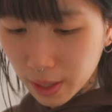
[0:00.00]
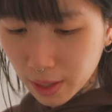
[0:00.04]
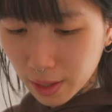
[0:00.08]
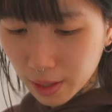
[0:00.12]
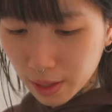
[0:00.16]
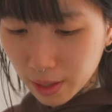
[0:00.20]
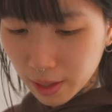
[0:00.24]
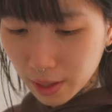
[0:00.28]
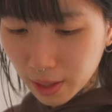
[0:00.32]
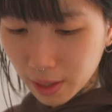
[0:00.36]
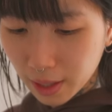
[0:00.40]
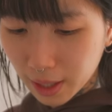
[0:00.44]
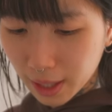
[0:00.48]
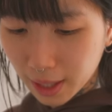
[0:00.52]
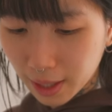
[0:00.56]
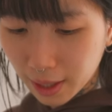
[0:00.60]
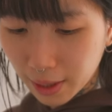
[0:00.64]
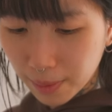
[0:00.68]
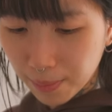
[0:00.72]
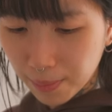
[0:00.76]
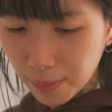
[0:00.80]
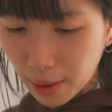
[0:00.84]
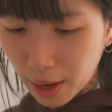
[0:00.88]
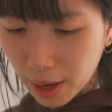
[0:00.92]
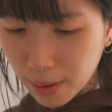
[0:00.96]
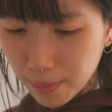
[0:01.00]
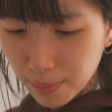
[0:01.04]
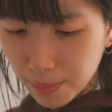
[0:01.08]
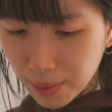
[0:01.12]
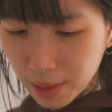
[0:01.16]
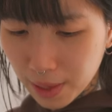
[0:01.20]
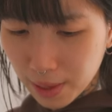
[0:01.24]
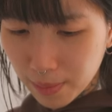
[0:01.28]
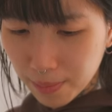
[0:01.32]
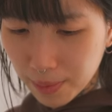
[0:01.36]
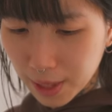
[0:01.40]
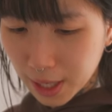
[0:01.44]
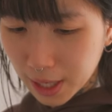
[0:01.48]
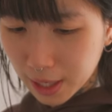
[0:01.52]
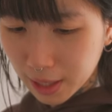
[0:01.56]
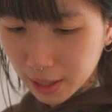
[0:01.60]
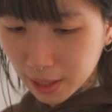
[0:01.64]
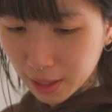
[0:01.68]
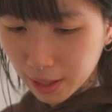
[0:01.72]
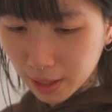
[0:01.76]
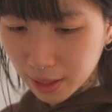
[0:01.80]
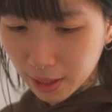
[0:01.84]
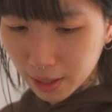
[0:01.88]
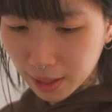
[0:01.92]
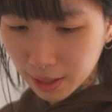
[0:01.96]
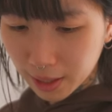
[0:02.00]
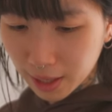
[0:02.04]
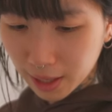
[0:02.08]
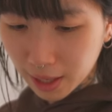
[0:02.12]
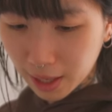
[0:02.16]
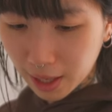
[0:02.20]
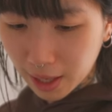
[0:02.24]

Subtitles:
in this. It might be because